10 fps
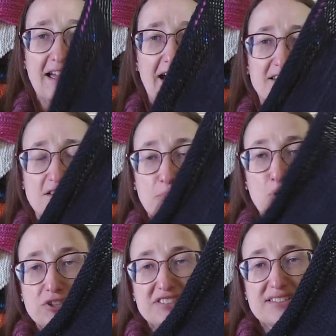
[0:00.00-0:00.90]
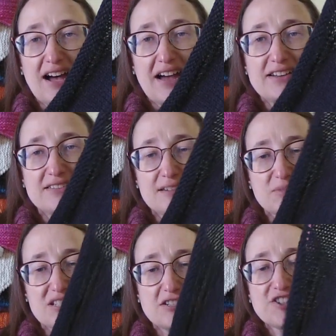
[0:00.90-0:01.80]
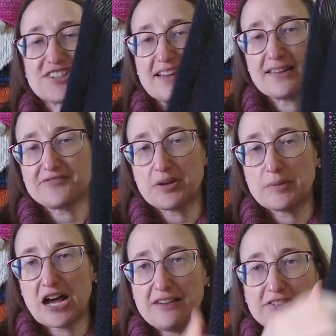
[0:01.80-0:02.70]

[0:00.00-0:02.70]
cast, pulled aside some stitches. I left them live